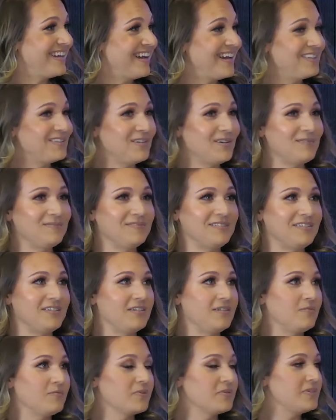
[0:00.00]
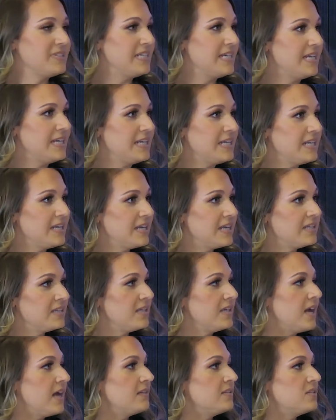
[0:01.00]
I loved the routine. It
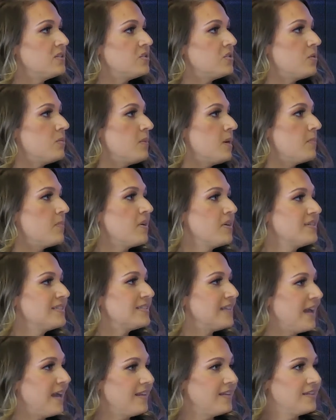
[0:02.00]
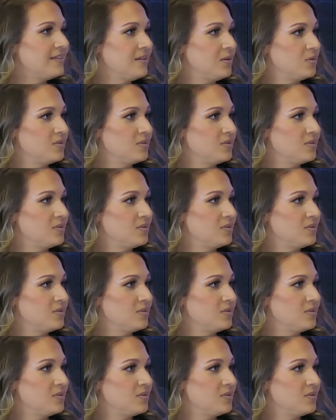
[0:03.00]
got to show my personality on